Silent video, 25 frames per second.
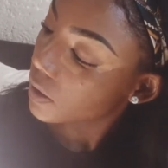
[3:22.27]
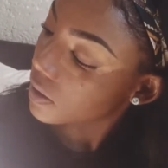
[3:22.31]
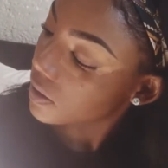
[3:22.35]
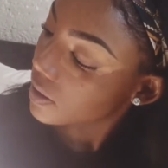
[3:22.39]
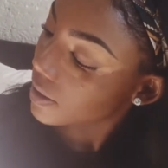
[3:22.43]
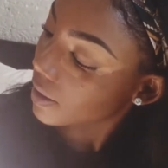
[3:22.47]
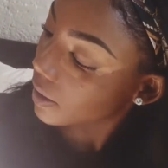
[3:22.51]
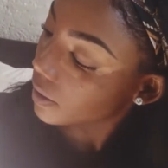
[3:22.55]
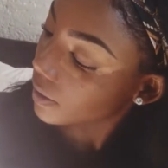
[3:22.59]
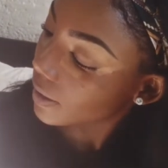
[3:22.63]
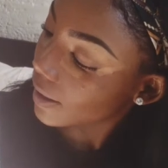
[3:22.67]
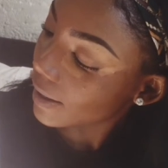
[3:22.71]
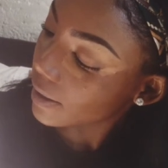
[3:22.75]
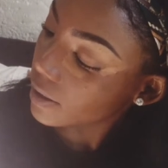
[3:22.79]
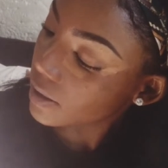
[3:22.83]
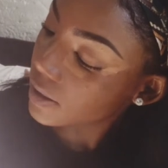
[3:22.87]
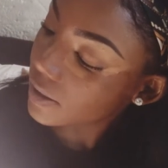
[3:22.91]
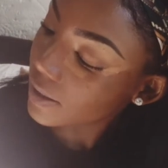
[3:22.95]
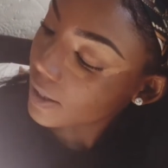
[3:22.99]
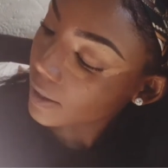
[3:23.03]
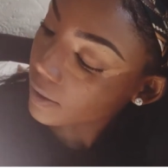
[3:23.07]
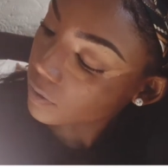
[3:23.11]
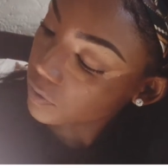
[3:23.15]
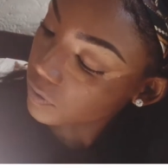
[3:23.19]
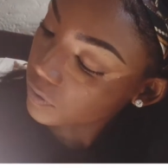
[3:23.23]
It's like a
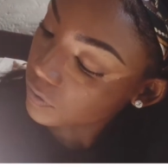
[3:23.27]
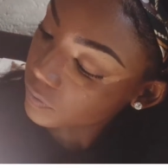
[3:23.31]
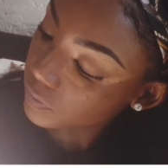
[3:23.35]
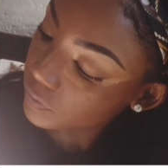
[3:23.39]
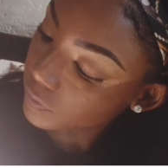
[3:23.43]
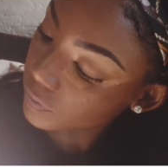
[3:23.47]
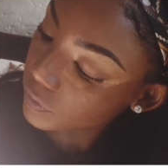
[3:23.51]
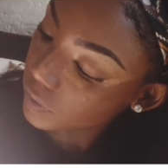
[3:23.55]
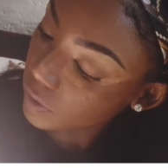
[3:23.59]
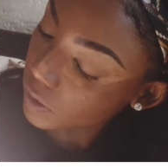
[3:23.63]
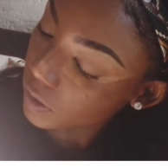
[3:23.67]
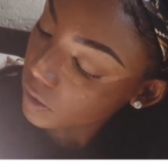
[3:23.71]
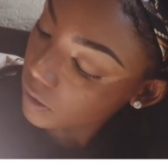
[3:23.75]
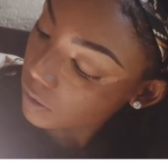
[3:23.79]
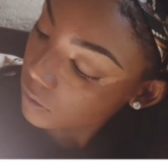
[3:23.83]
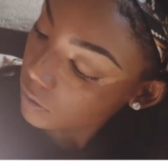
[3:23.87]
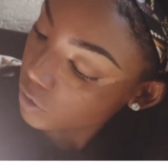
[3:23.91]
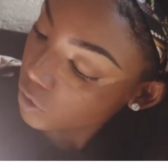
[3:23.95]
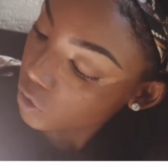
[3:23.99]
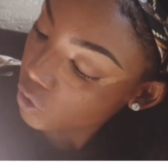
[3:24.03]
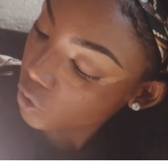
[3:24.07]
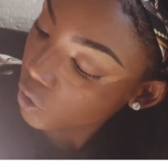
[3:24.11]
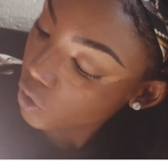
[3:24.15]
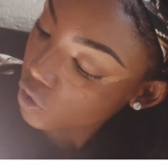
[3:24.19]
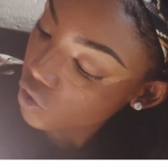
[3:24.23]
nice like
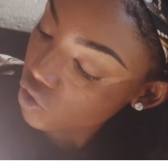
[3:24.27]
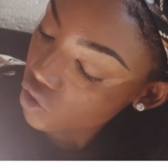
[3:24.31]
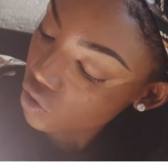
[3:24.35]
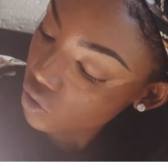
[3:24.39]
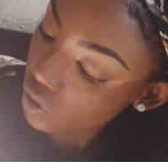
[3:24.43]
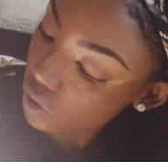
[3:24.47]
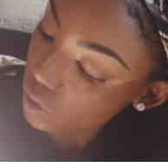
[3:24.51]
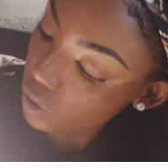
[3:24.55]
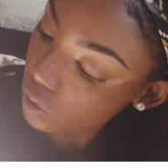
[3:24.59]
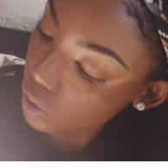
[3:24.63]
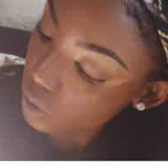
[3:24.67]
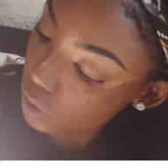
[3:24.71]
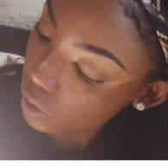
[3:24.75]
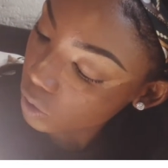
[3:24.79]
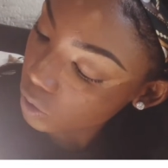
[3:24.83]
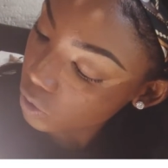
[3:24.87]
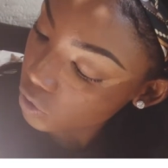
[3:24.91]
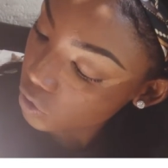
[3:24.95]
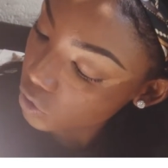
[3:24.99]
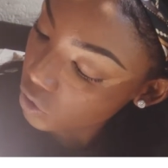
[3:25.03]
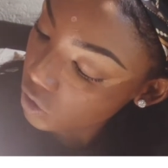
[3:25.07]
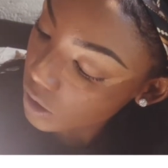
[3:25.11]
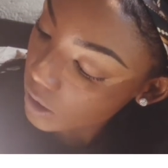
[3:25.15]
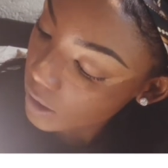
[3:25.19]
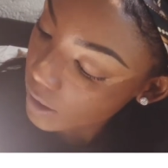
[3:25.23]
neutral
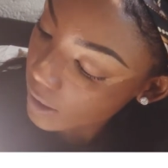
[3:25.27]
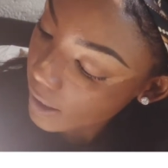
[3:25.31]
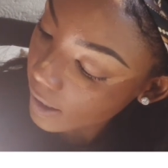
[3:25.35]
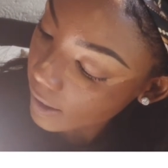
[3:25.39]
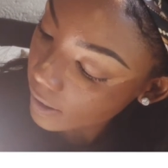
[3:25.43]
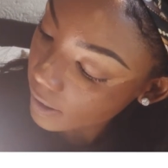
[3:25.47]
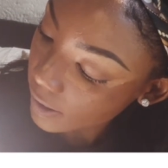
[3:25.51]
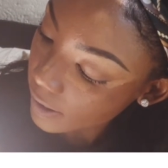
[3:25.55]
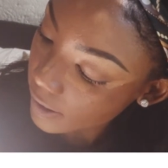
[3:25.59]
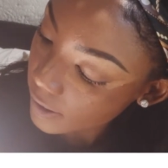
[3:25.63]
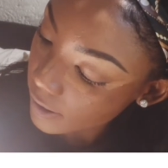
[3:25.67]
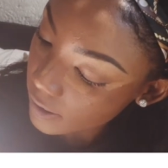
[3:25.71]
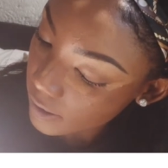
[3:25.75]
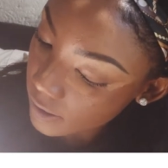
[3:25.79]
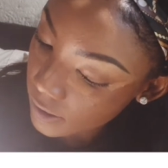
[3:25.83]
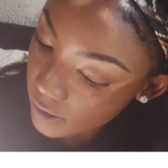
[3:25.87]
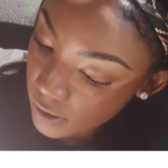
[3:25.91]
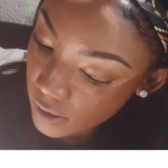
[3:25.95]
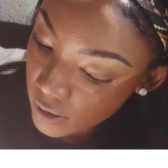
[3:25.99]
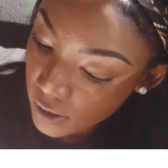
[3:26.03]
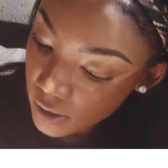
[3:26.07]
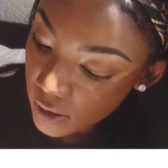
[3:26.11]
nudie color,